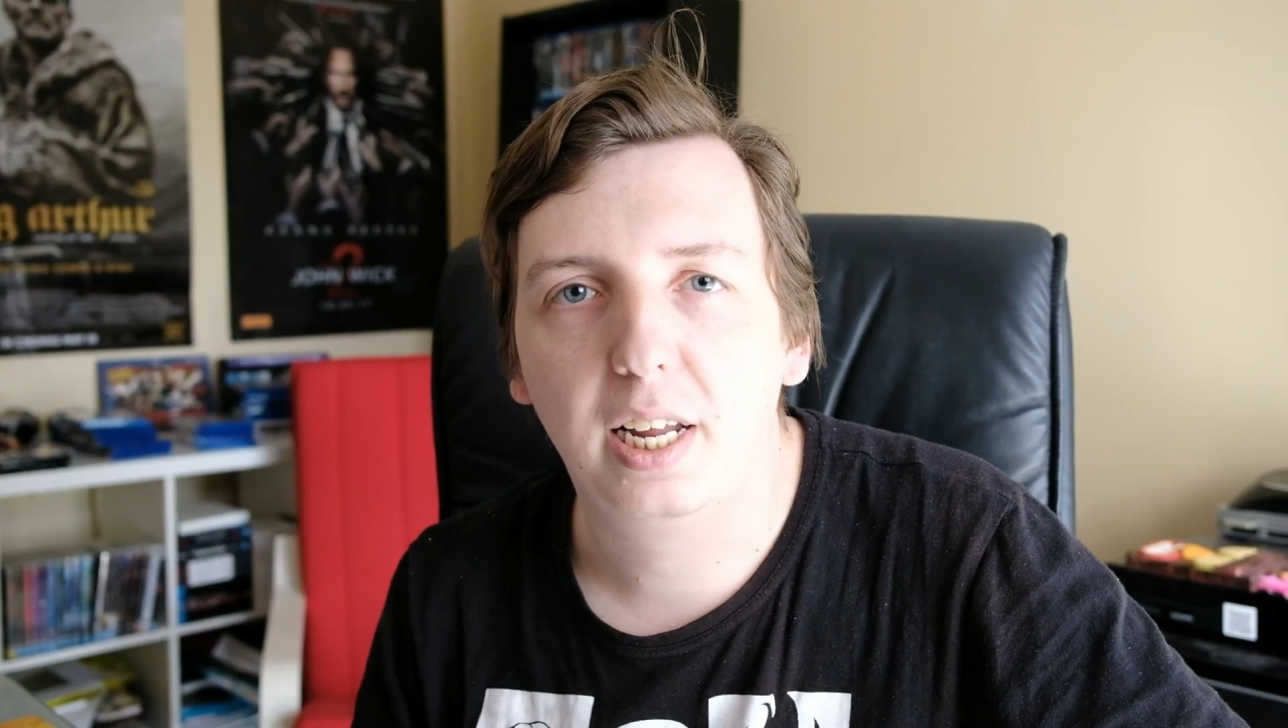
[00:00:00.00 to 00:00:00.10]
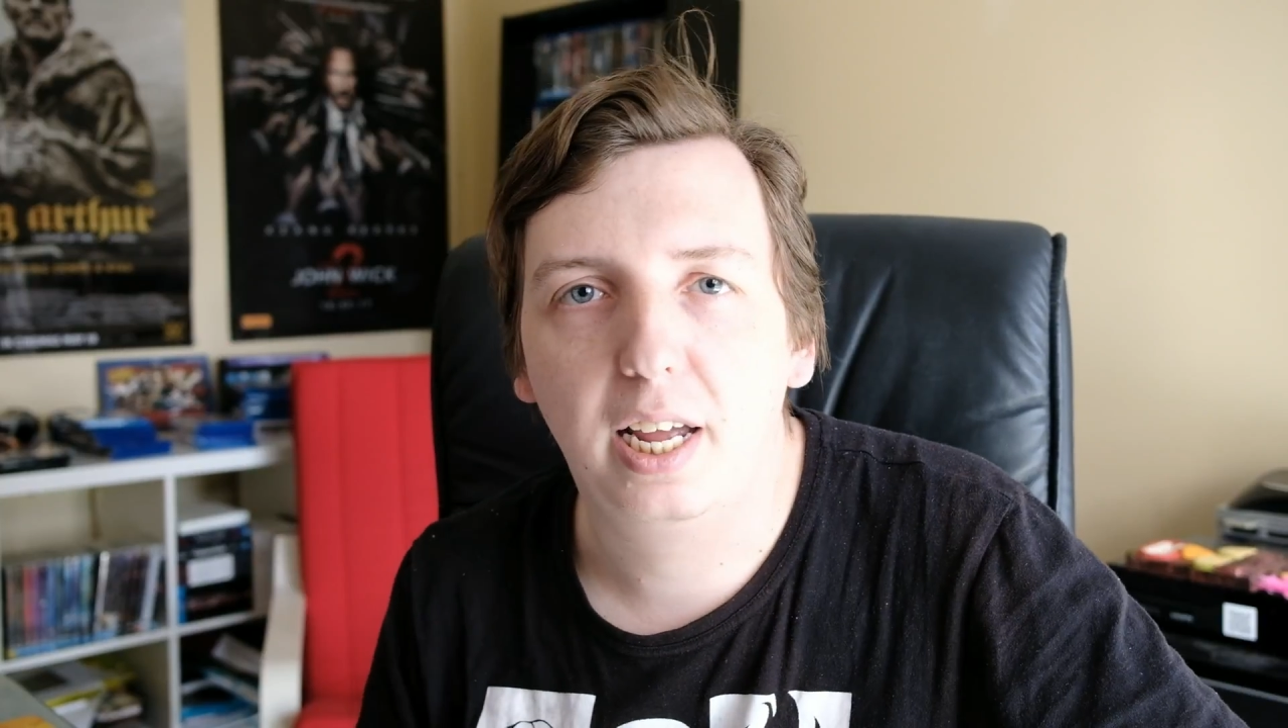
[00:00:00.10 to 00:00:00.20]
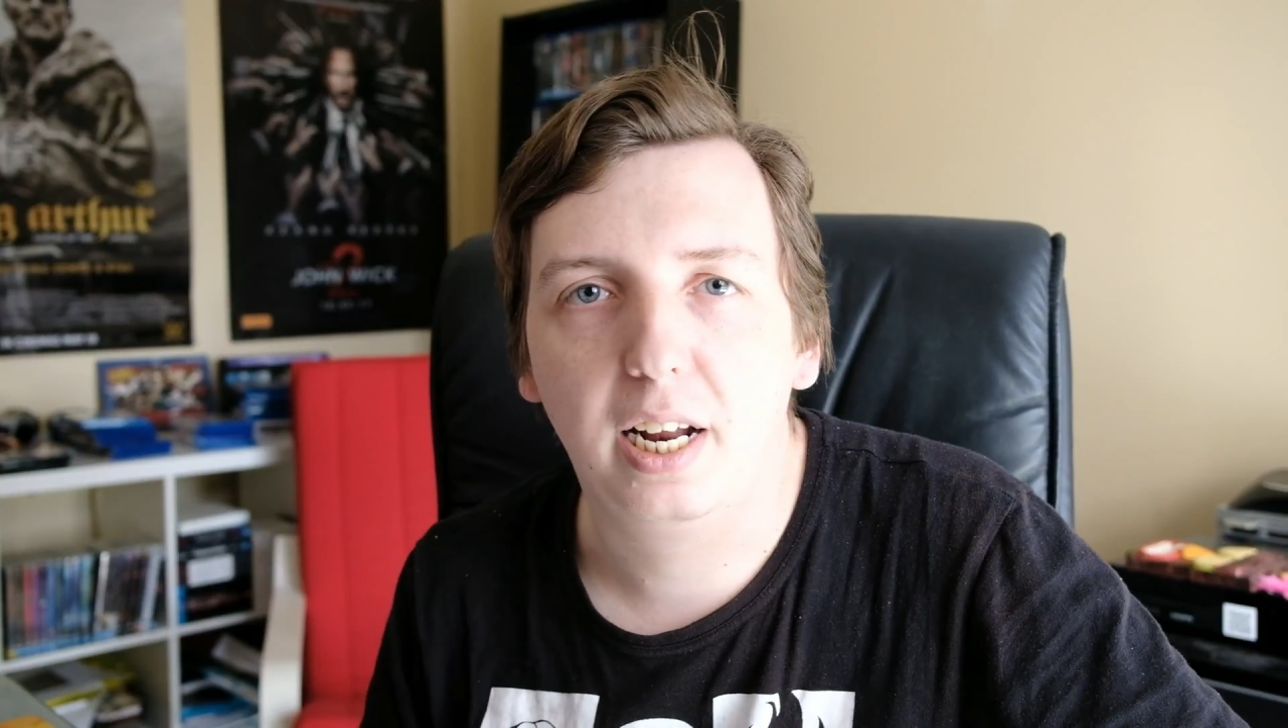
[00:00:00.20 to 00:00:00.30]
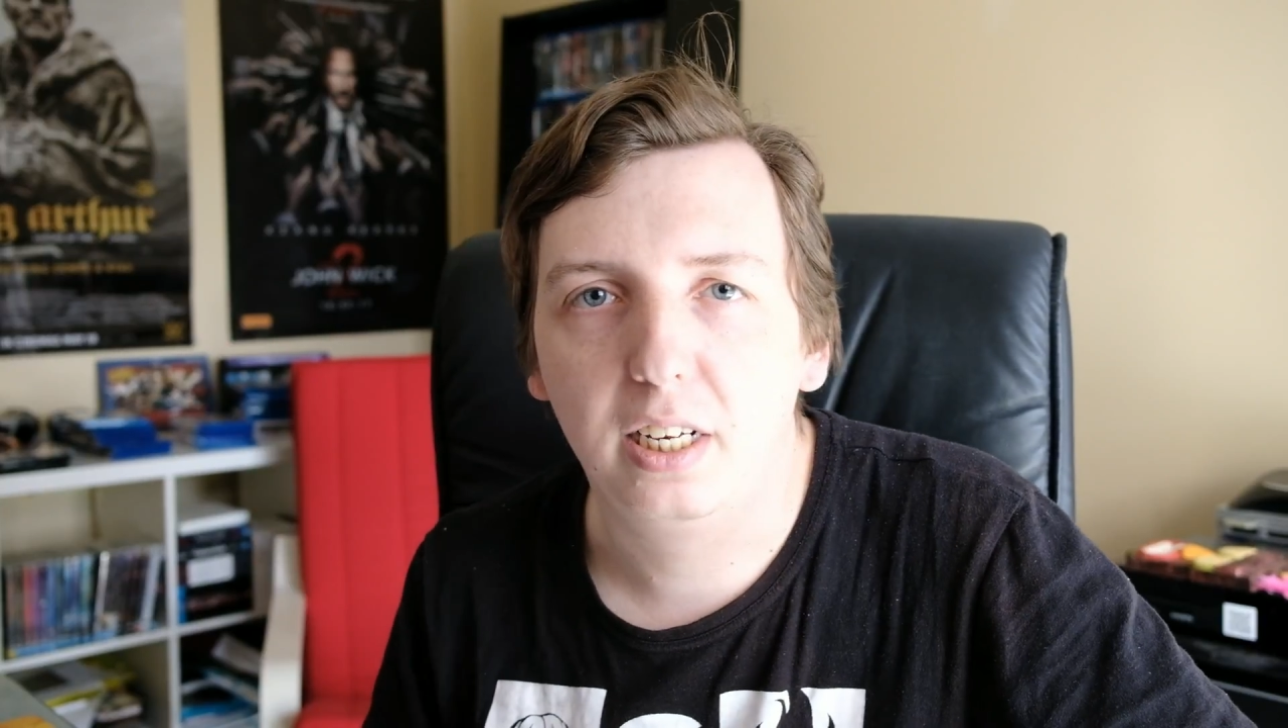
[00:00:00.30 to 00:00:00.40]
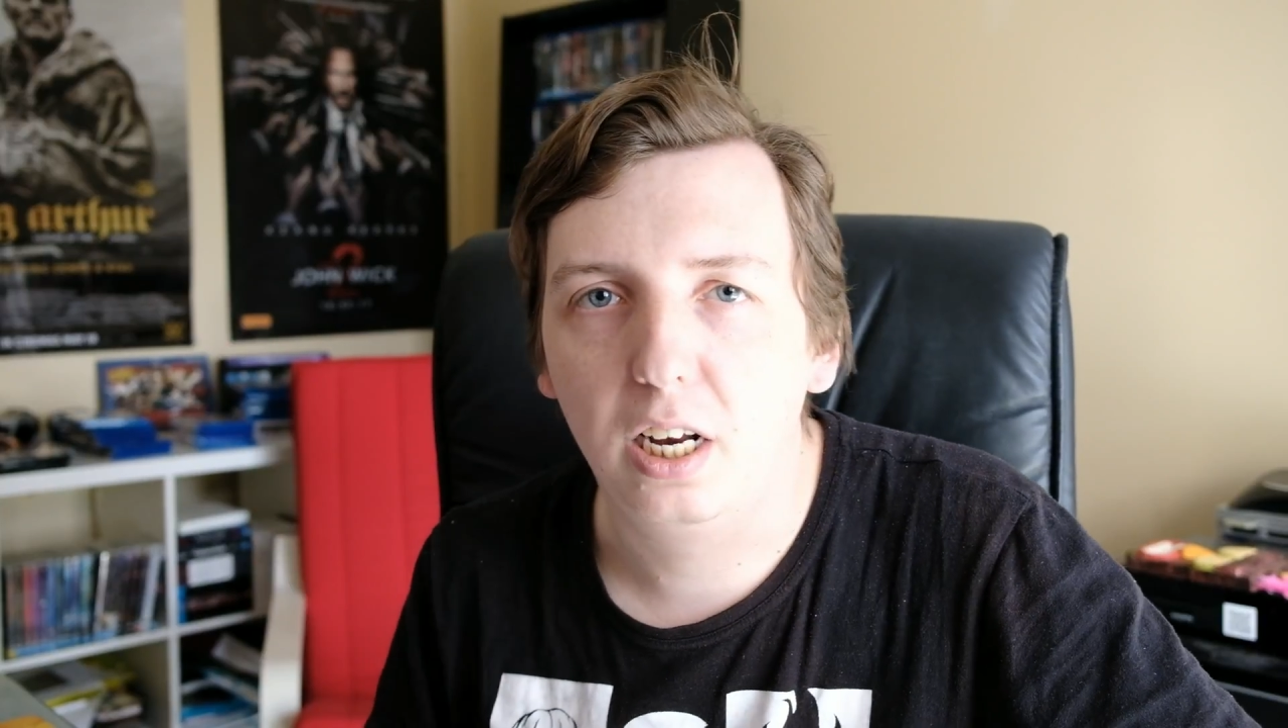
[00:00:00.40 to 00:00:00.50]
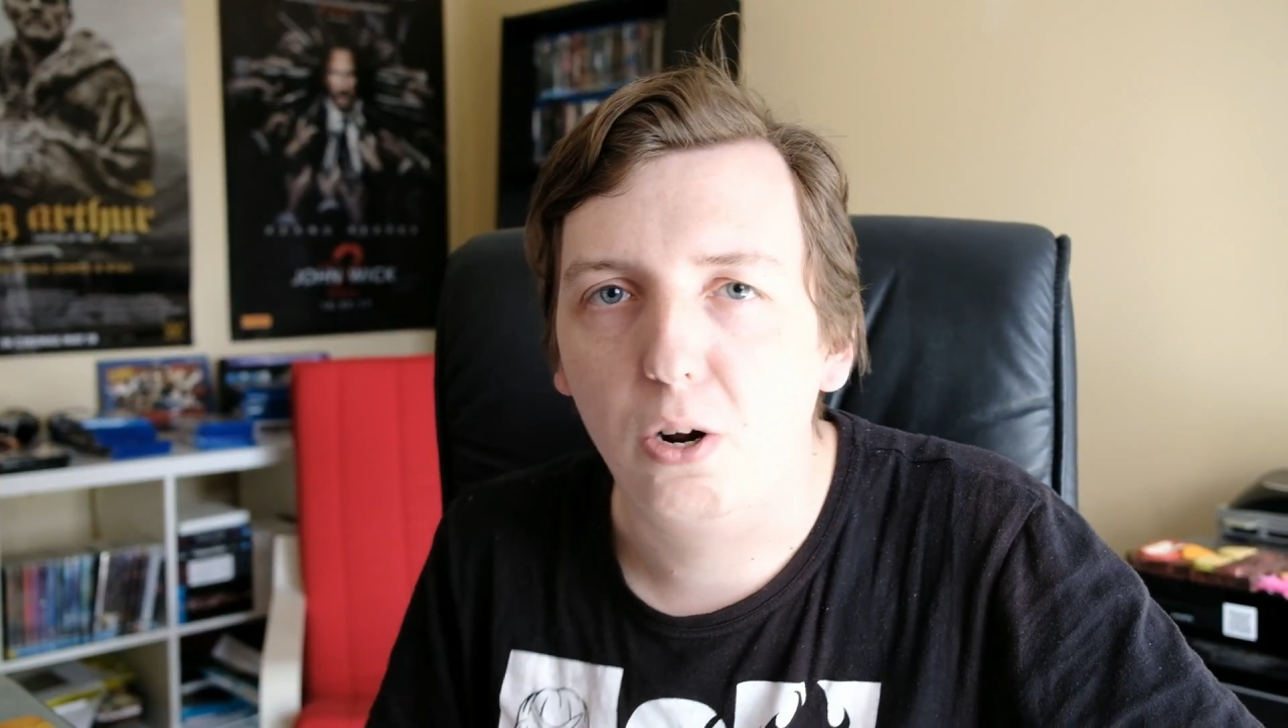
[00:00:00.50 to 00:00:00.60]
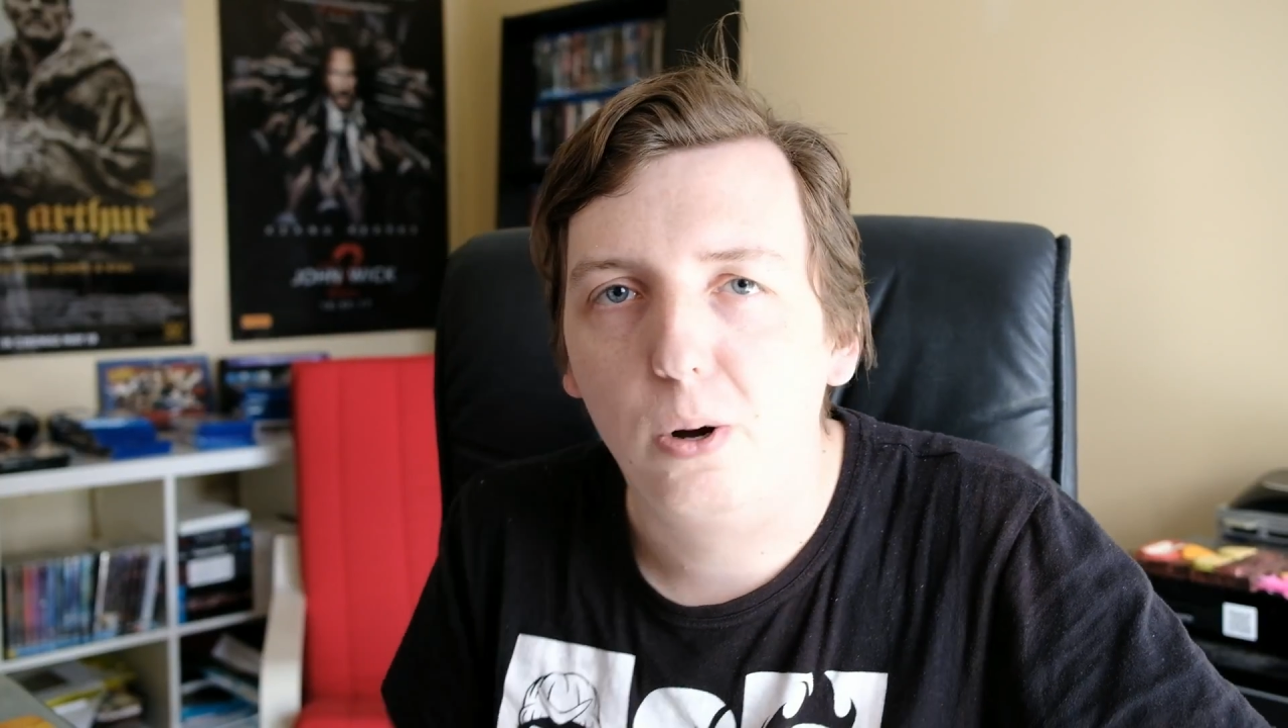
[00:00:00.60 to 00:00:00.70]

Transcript: and I did an